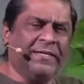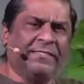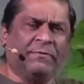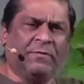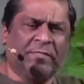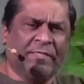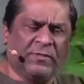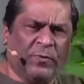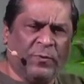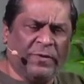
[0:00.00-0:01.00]
I said, because this
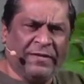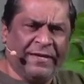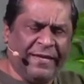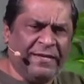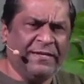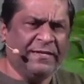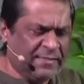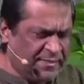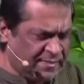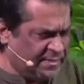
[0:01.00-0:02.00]
whole
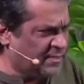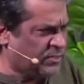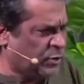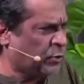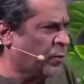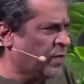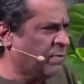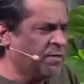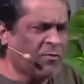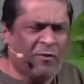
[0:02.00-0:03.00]
illness is throwing
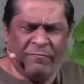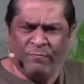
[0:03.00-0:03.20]
me off